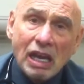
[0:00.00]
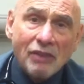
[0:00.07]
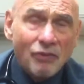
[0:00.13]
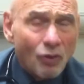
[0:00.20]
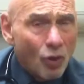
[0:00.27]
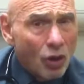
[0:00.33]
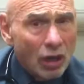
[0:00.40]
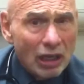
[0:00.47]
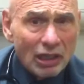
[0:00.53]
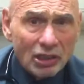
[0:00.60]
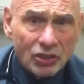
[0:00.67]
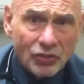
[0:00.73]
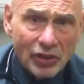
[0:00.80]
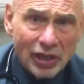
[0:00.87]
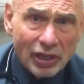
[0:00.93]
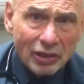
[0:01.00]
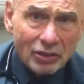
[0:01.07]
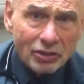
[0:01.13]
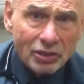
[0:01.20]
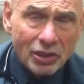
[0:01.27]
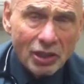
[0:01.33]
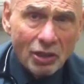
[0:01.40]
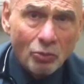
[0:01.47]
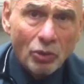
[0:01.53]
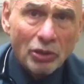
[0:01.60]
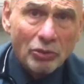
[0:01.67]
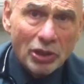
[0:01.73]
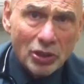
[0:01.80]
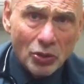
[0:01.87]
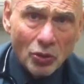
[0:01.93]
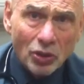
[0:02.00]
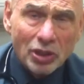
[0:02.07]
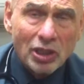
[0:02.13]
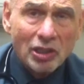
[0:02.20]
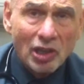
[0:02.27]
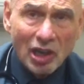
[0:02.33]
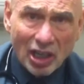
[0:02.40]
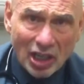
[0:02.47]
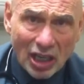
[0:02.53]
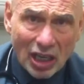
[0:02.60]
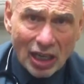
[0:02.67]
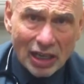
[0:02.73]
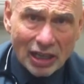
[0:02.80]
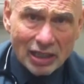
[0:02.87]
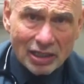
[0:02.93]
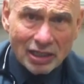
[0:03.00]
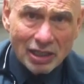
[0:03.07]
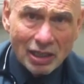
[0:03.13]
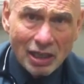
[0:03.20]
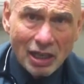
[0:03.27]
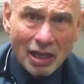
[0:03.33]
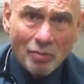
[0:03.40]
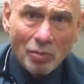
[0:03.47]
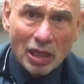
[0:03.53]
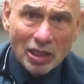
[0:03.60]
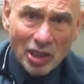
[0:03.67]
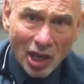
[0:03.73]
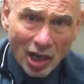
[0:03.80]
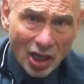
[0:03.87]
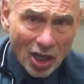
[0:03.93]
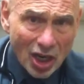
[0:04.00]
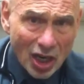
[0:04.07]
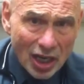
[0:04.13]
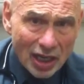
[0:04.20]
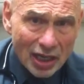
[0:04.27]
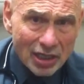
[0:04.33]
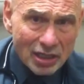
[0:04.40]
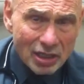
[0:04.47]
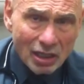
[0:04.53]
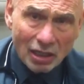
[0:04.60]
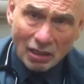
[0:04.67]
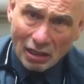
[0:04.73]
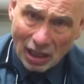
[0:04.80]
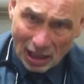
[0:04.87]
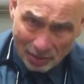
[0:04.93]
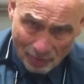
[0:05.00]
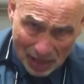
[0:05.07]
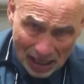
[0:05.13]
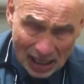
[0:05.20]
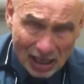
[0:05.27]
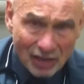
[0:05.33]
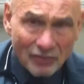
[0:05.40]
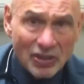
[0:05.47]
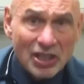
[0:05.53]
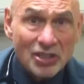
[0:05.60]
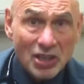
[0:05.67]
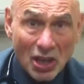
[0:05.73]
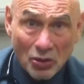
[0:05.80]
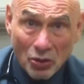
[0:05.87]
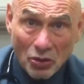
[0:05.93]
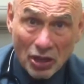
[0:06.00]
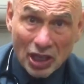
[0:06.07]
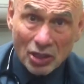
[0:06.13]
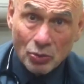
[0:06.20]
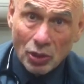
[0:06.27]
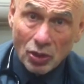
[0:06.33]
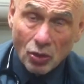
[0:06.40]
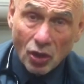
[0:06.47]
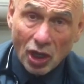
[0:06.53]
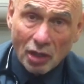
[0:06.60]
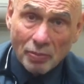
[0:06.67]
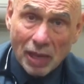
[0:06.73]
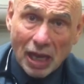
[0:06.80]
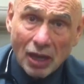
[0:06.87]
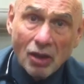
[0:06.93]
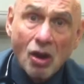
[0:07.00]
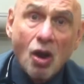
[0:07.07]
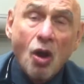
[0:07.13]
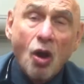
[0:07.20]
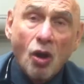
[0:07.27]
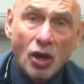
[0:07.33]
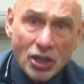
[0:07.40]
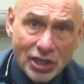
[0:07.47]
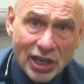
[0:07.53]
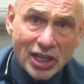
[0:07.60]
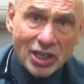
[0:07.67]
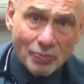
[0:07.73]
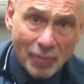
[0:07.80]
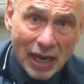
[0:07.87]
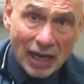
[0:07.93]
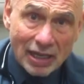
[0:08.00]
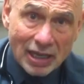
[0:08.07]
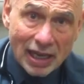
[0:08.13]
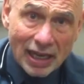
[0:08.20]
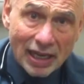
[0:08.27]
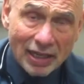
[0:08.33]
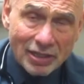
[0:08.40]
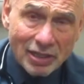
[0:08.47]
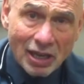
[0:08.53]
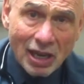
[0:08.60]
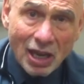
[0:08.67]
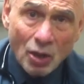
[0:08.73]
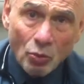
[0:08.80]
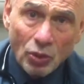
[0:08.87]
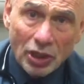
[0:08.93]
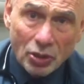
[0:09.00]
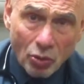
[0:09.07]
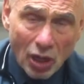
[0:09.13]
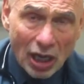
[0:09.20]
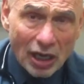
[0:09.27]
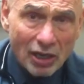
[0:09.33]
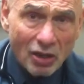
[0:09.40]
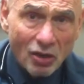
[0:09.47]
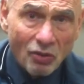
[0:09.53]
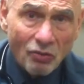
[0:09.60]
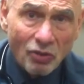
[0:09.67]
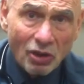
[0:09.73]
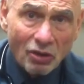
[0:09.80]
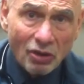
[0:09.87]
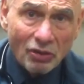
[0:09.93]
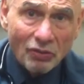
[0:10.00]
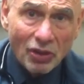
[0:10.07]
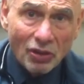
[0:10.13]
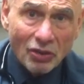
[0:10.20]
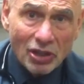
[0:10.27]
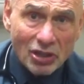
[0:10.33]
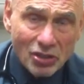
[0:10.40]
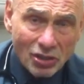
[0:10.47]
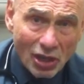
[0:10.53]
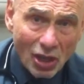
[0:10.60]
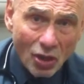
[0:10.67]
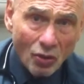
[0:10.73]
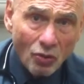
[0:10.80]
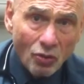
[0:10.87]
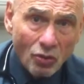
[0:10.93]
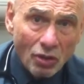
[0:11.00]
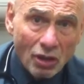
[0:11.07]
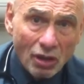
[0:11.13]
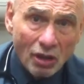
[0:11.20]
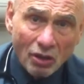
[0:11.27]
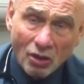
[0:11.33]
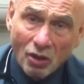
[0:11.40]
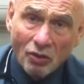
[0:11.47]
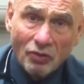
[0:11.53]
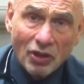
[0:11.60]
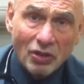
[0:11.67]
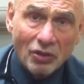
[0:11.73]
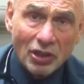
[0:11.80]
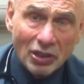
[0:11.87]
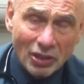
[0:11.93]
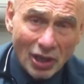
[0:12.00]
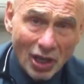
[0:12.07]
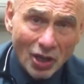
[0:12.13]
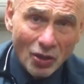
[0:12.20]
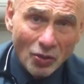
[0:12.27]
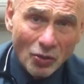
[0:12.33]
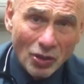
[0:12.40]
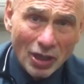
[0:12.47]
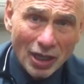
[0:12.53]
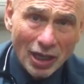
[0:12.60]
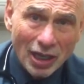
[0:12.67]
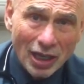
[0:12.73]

If all else fails, we resort to narcotics. But narcotics, like many of these other things we talked about, are just band-aids. We try to go very, very slow, go very low,